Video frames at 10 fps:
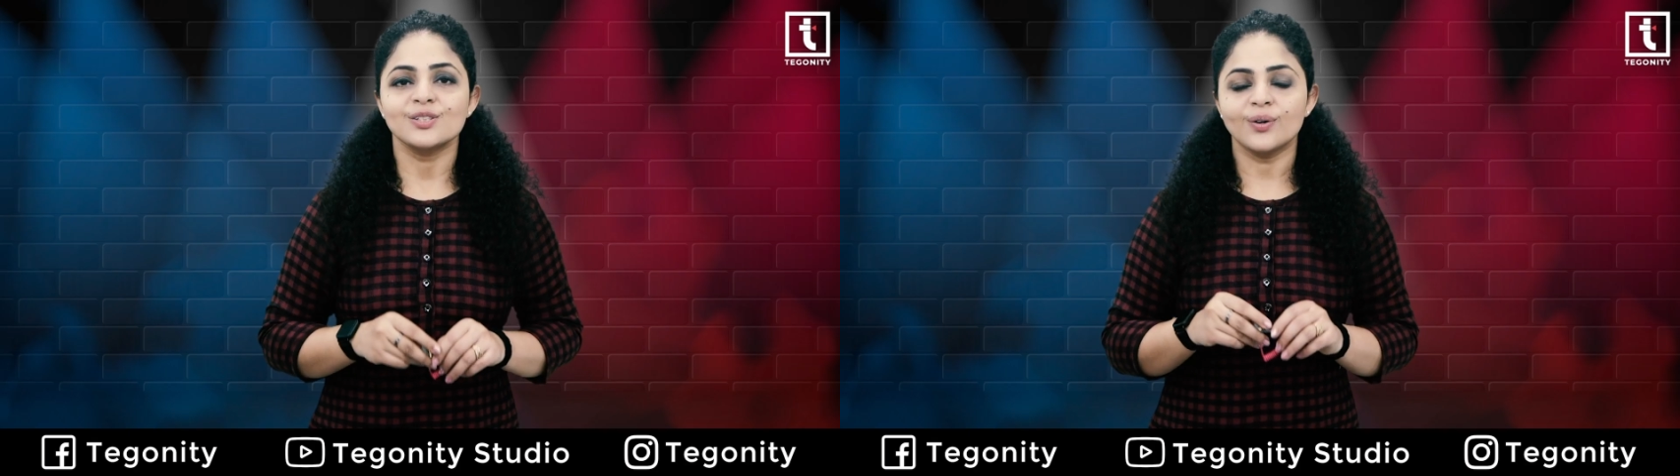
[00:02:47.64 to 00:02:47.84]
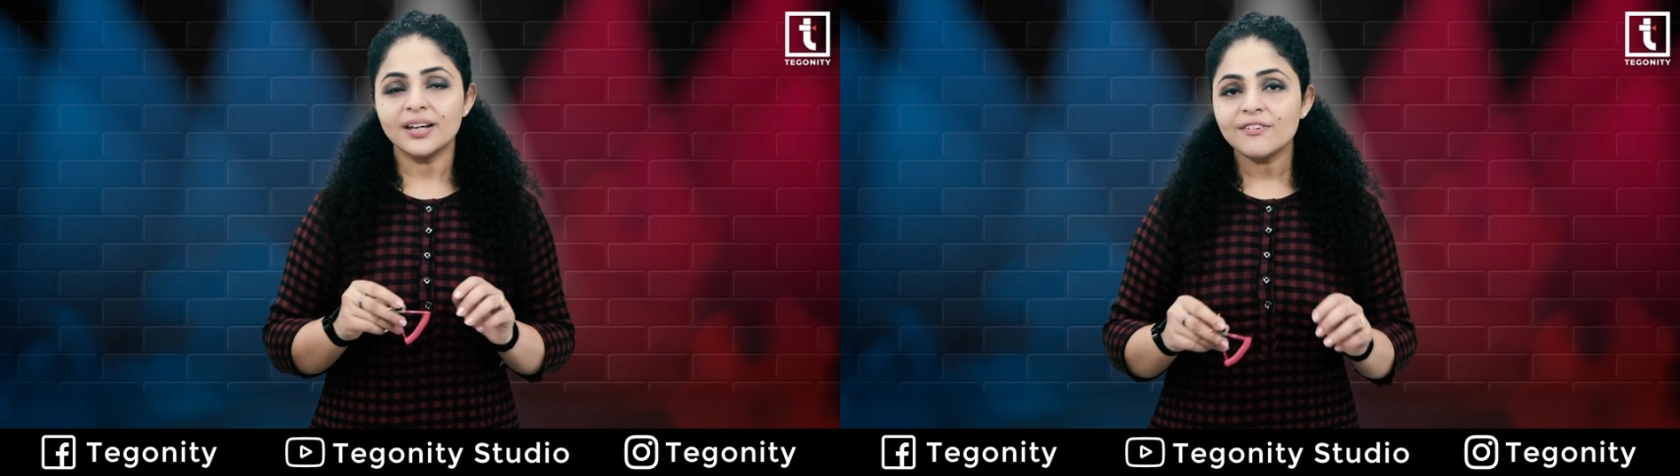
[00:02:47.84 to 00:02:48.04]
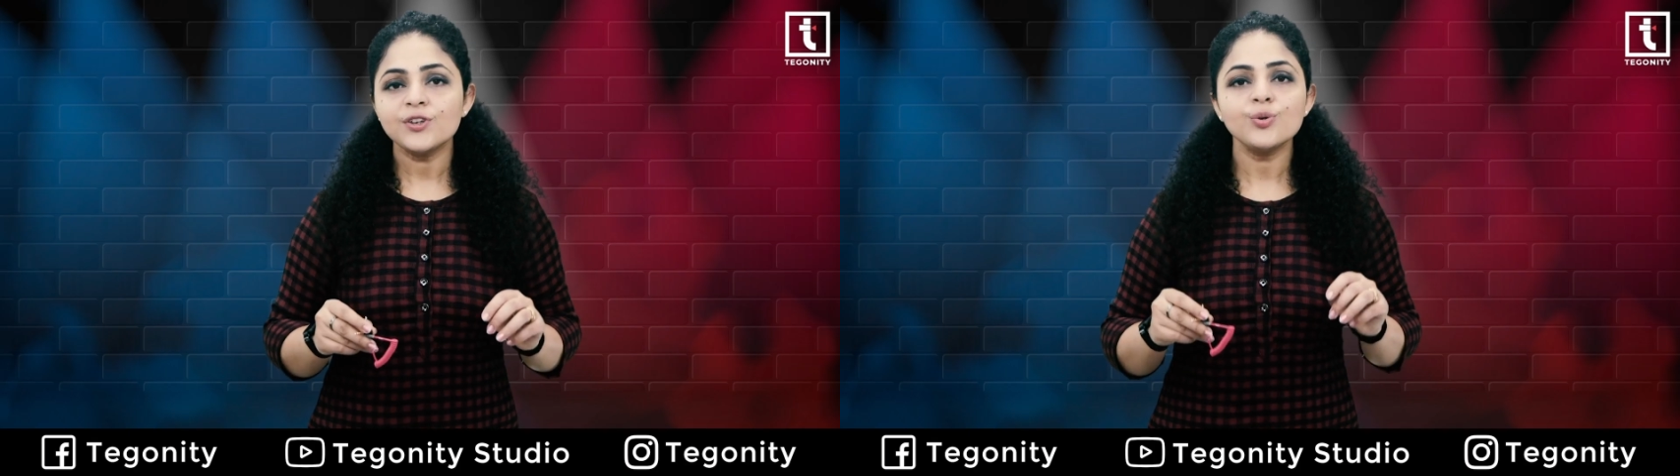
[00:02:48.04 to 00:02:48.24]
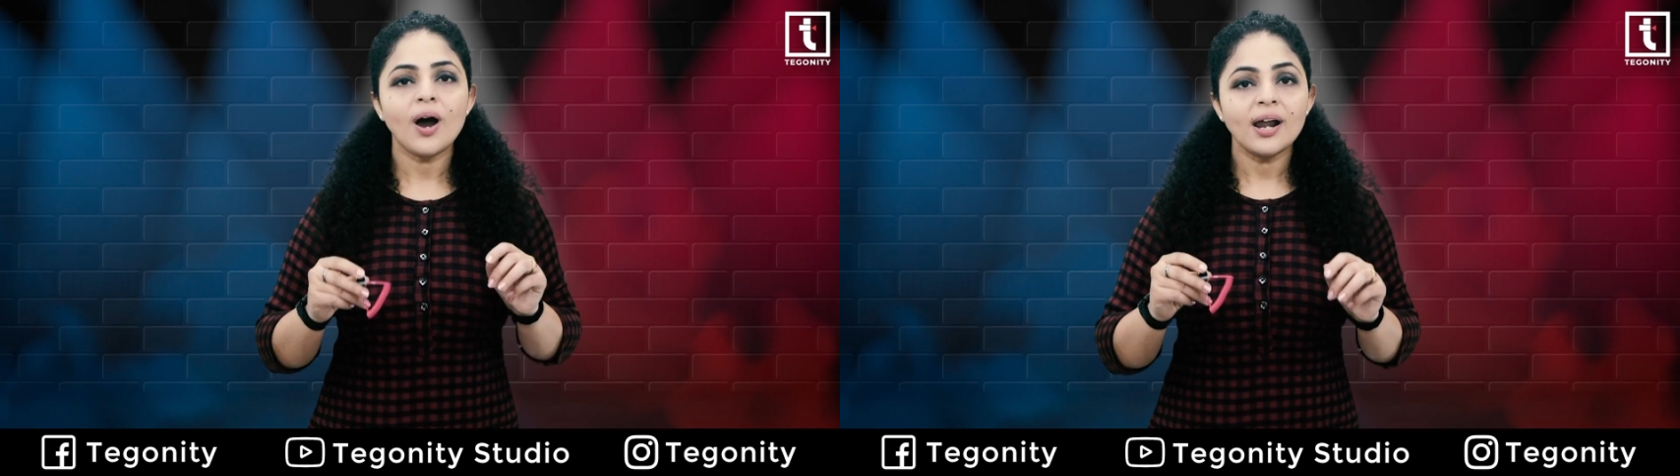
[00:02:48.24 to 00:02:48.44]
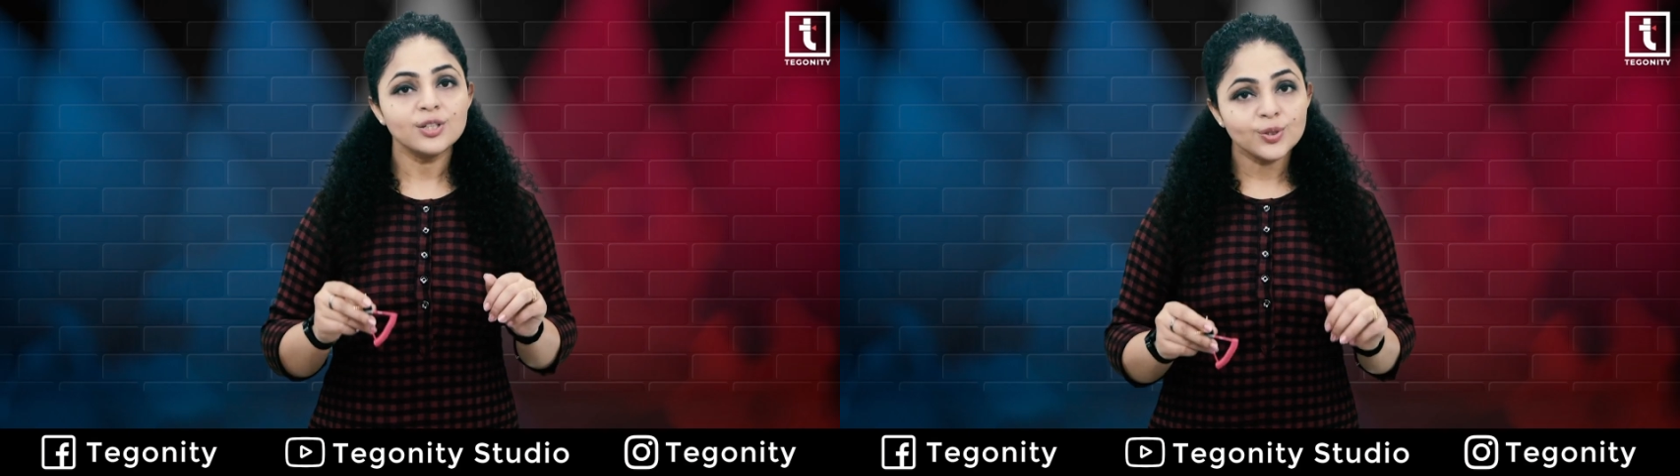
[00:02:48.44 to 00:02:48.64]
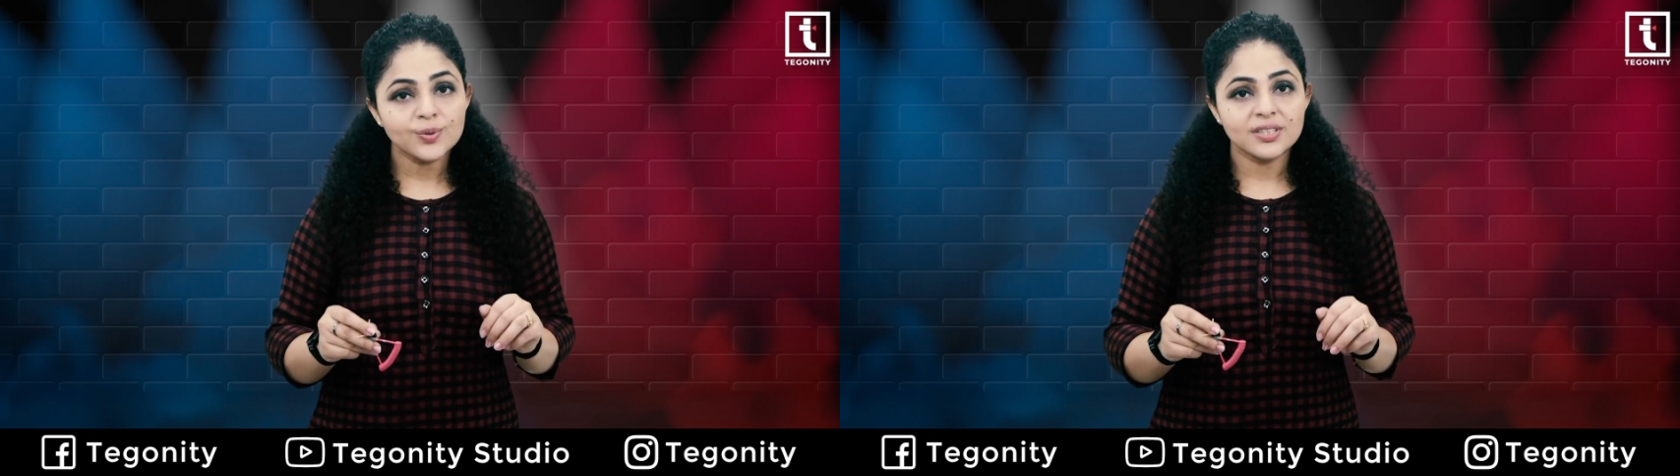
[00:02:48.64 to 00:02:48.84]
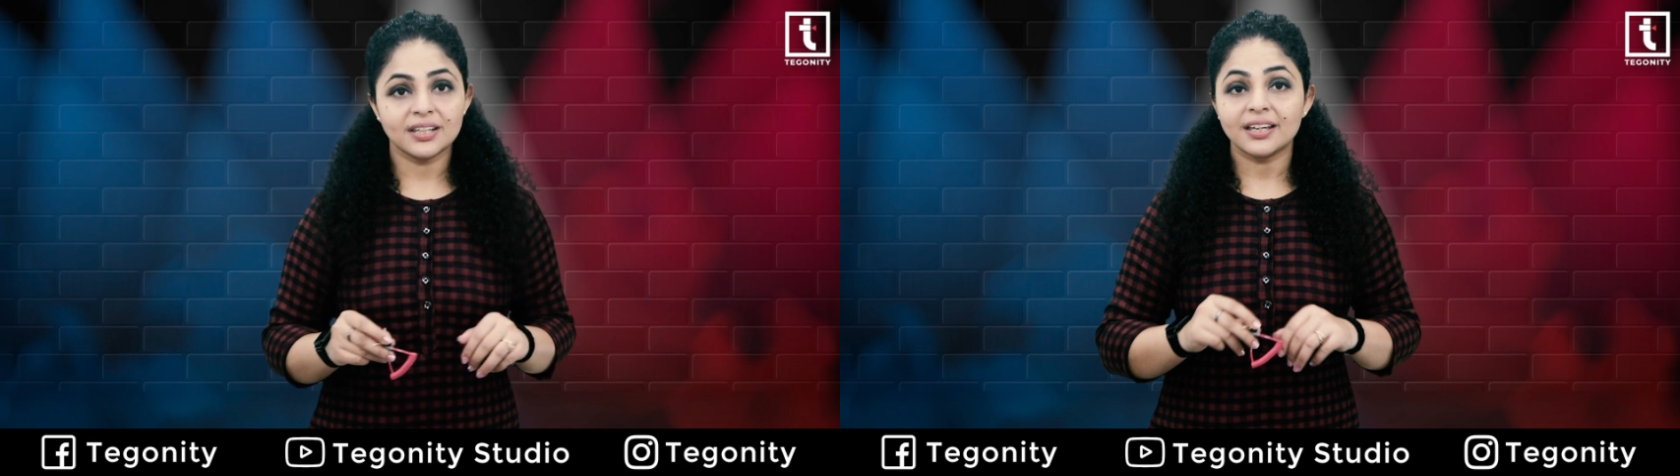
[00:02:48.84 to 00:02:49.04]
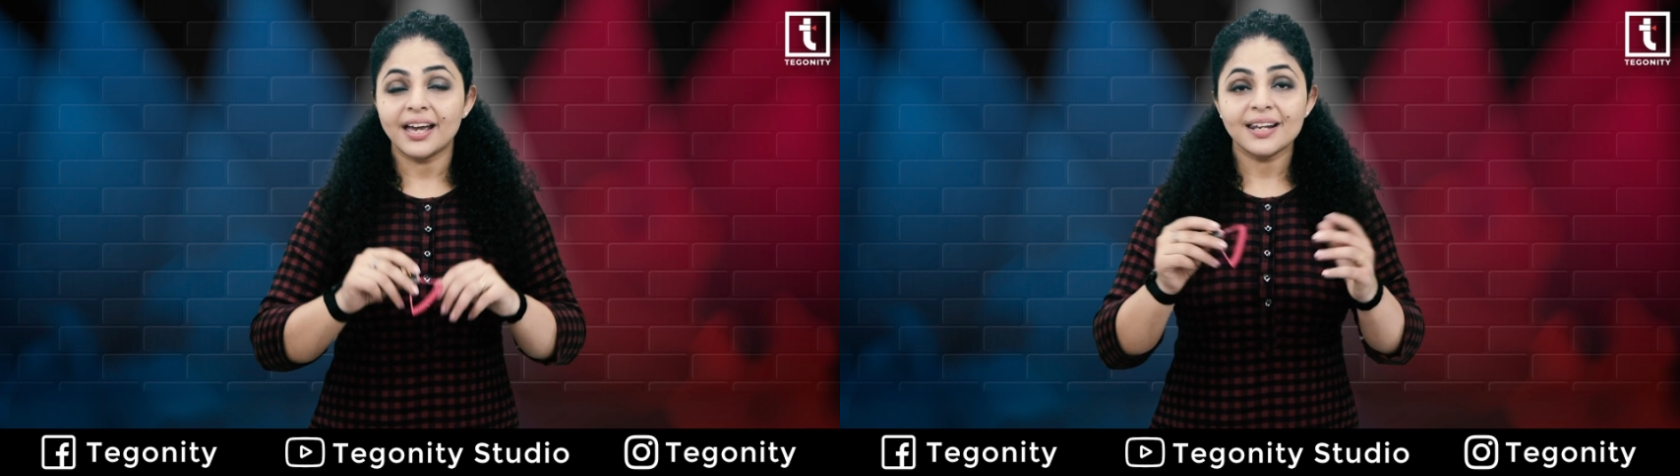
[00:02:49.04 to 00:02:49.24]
So if you are using